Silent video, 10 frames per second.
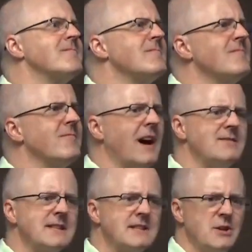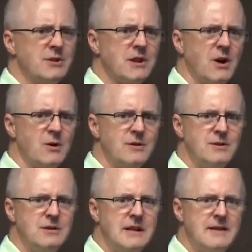5-6 years ago
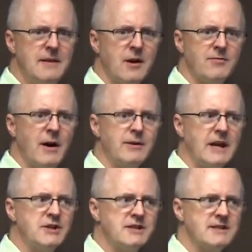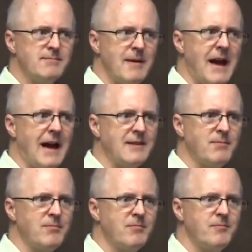did their Foundations of Math
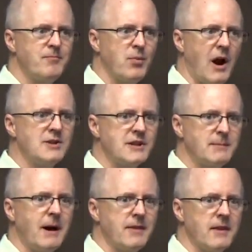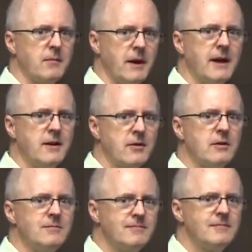project about the Lebesgue integral.